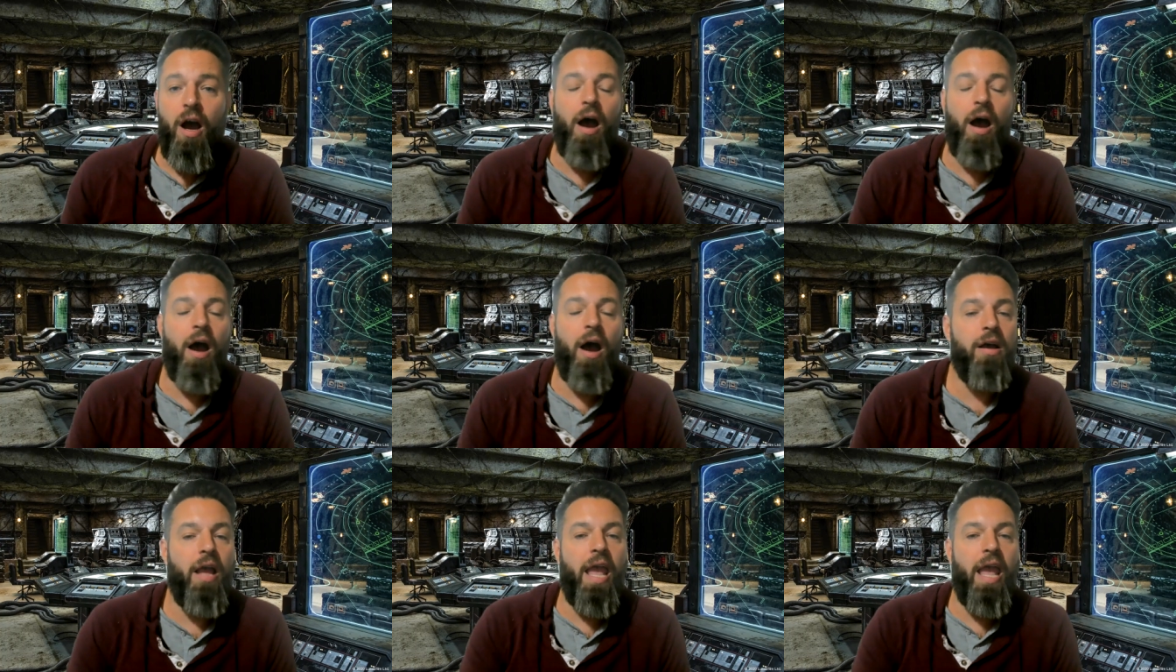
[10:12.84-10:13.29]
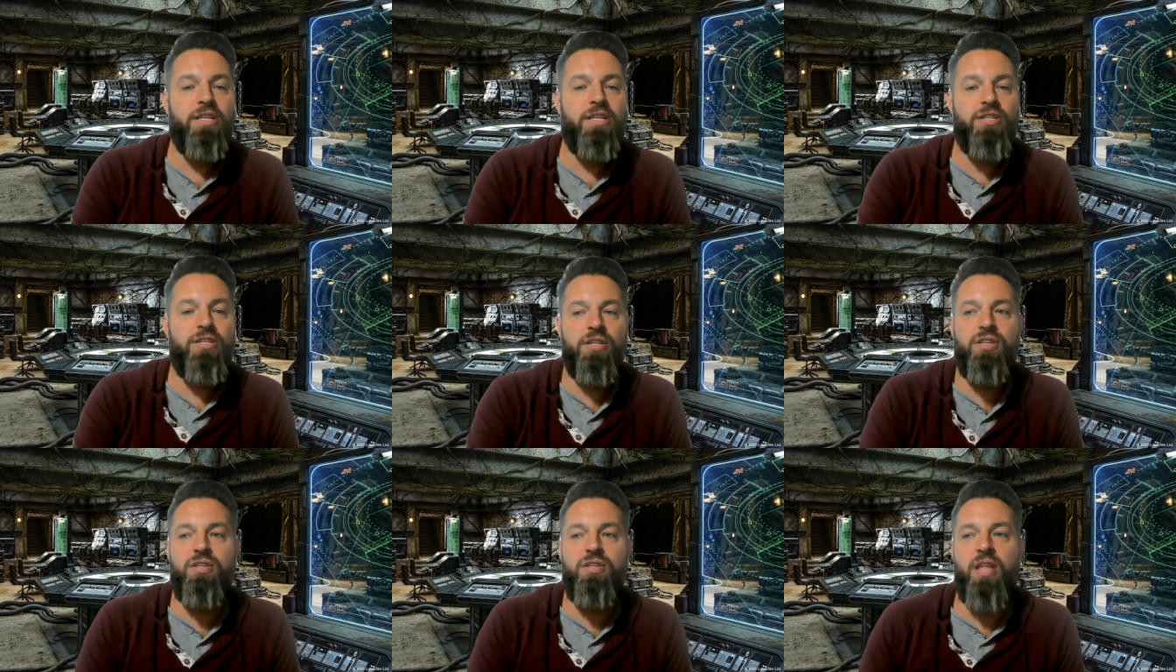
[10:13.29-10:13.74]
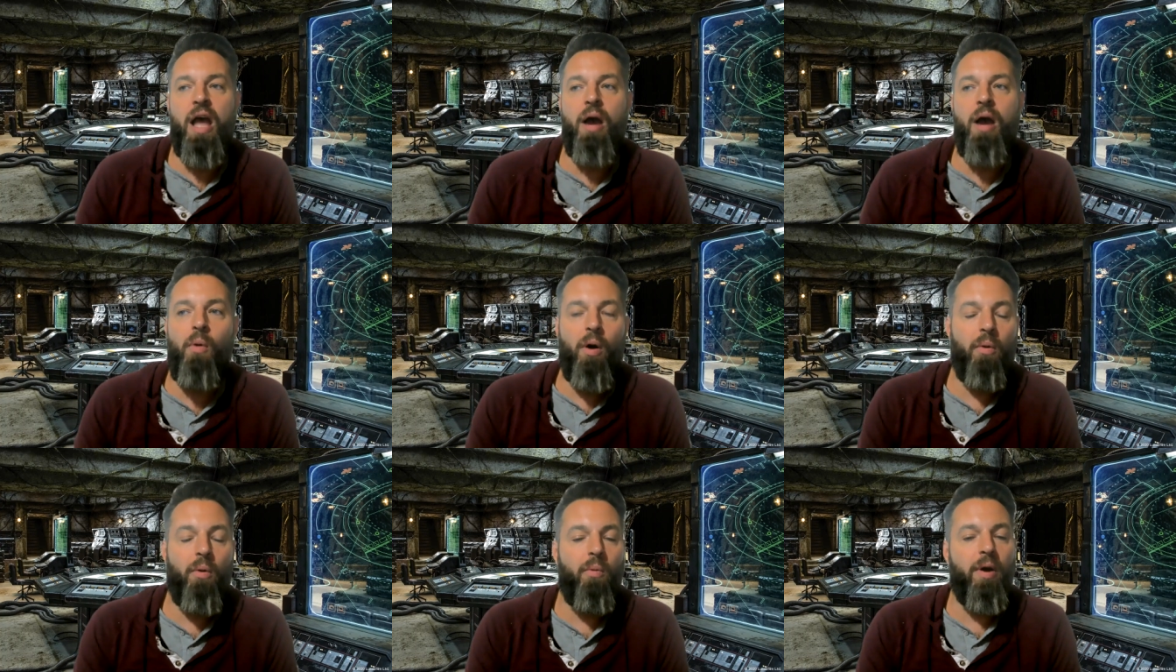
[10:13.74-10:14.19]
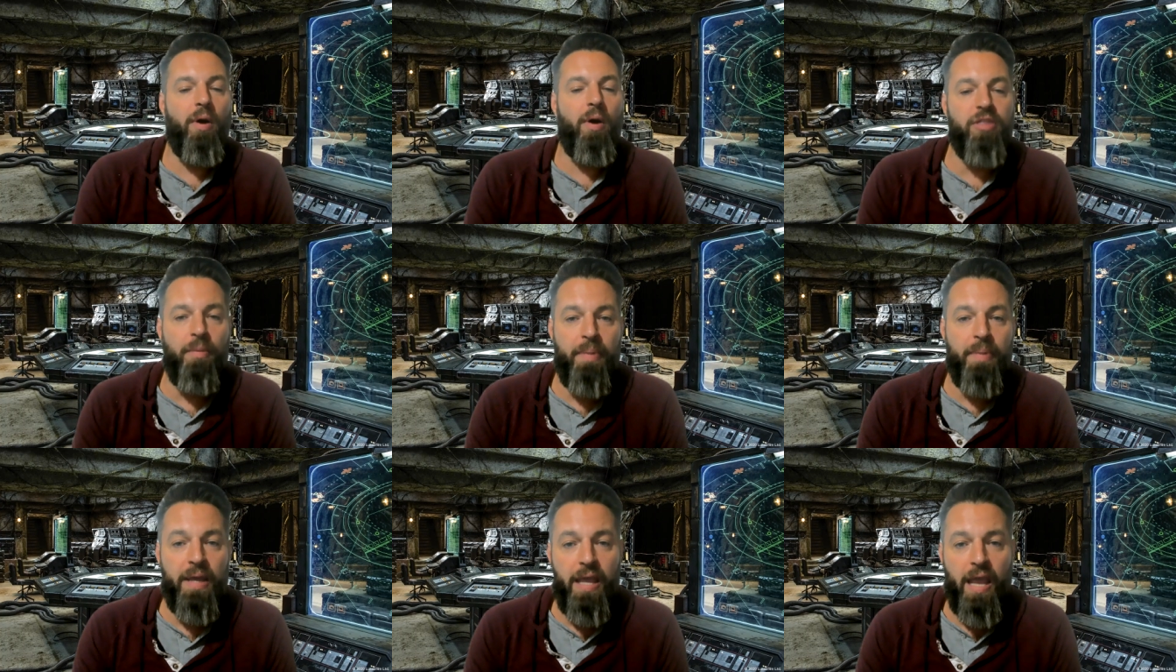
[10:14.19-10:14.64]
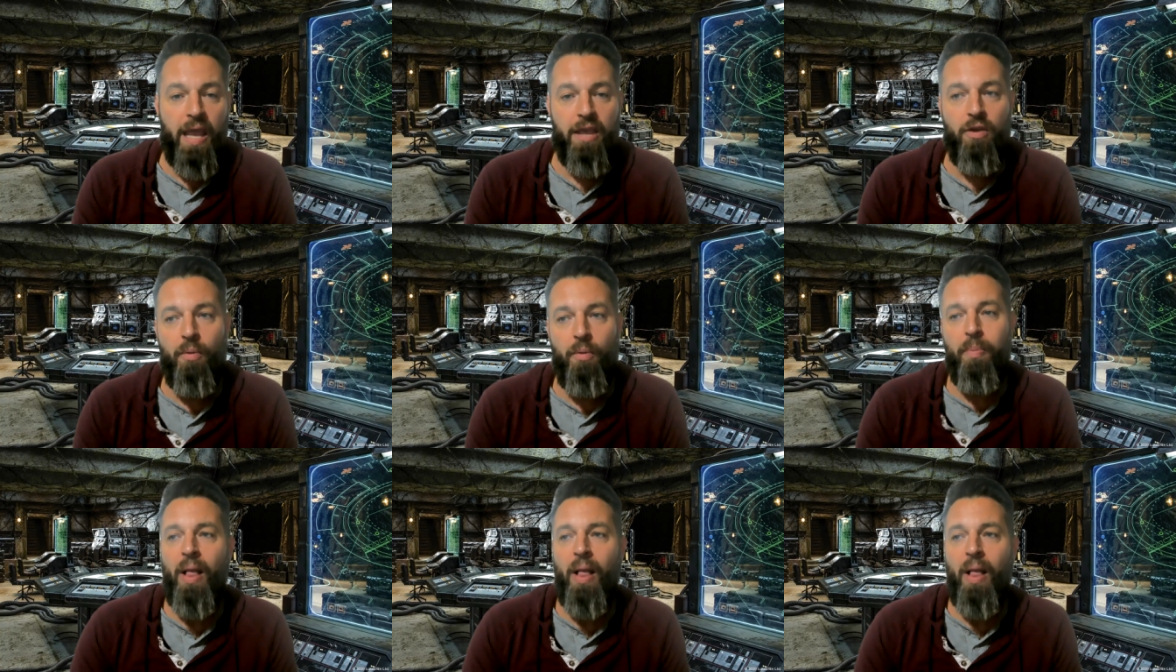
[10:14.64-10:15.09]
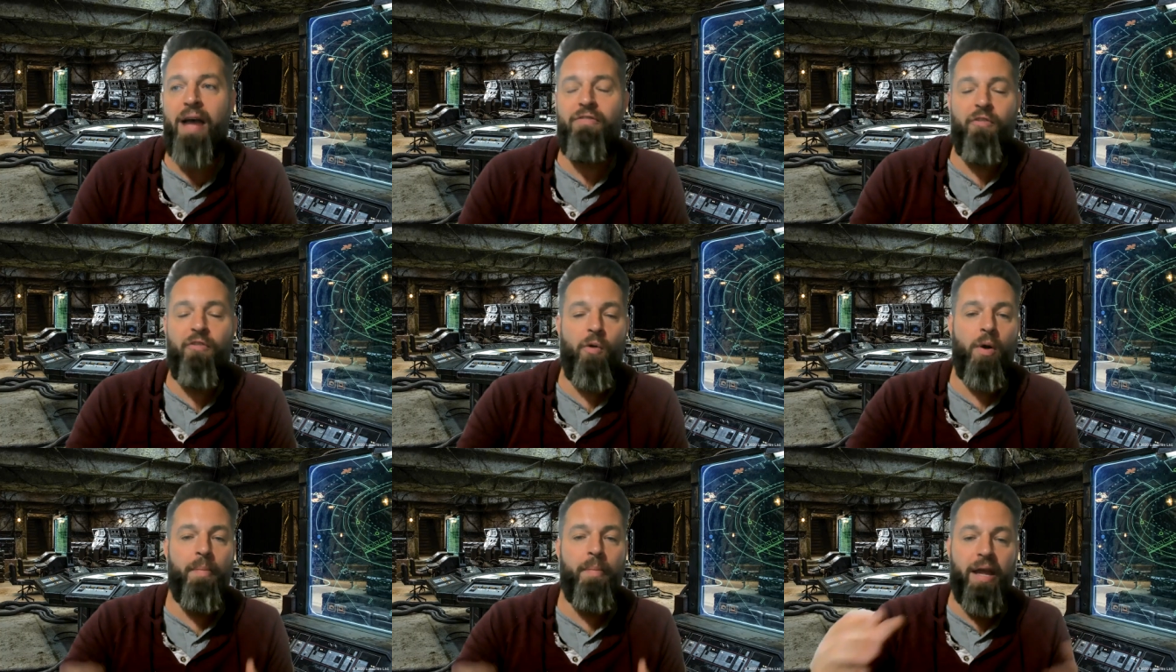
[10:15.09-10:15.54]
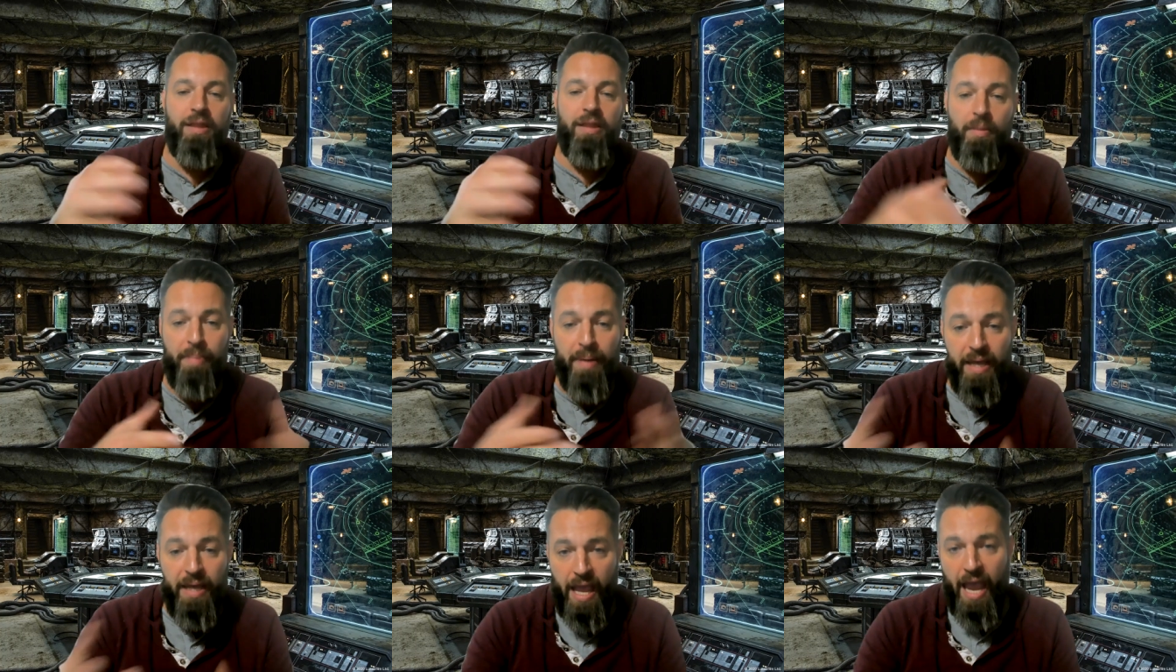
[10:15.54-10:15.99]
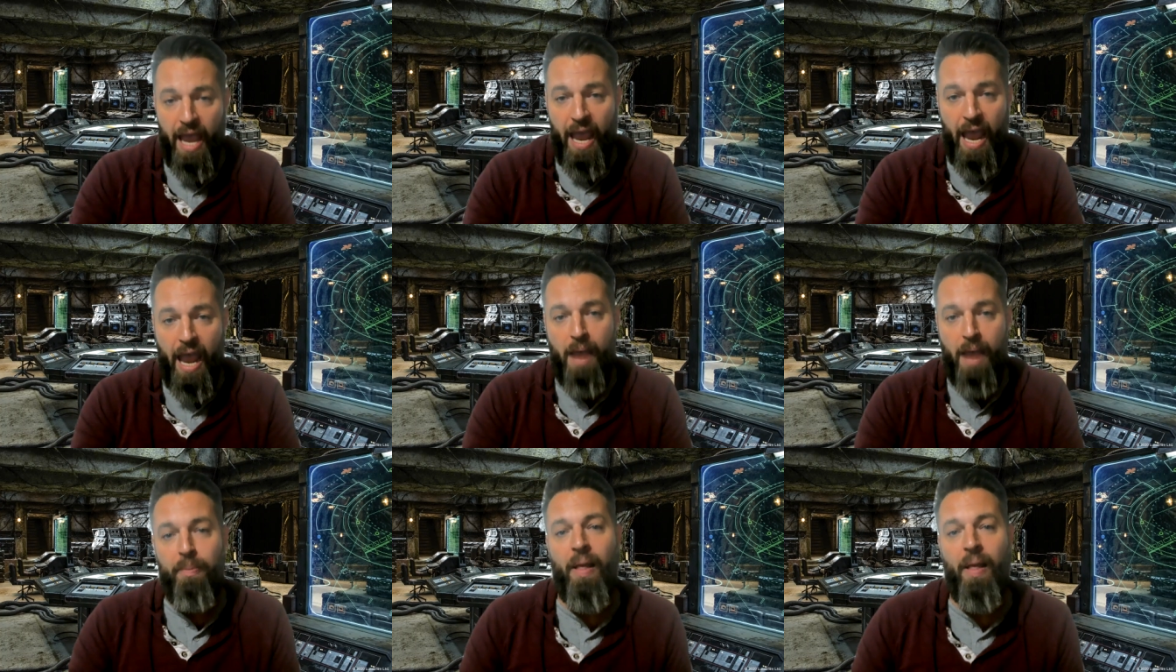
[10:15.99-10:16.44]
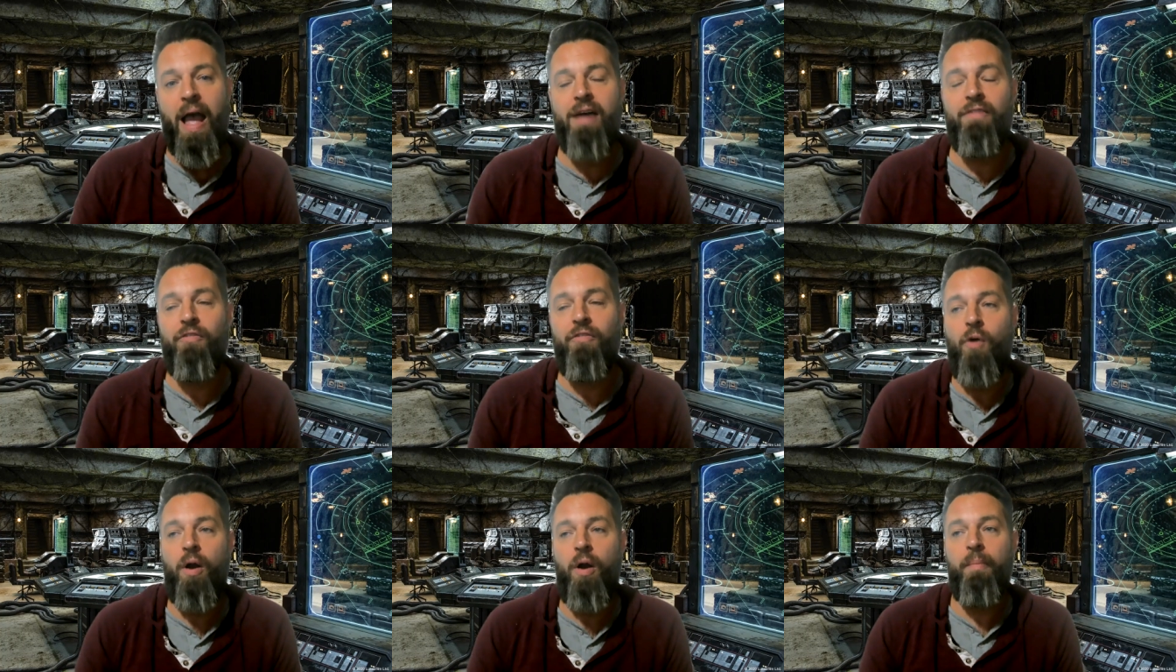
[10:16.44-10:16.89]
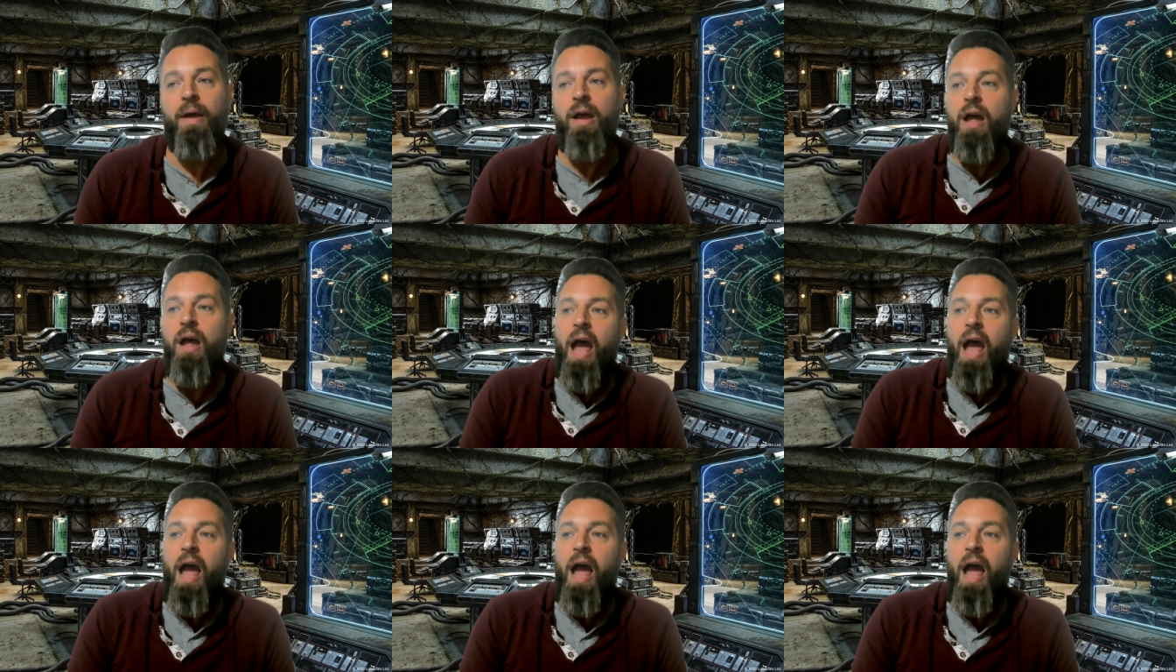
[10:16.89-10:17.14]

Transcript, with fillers: uh, agents that were with the BKU platform and the BKA platform.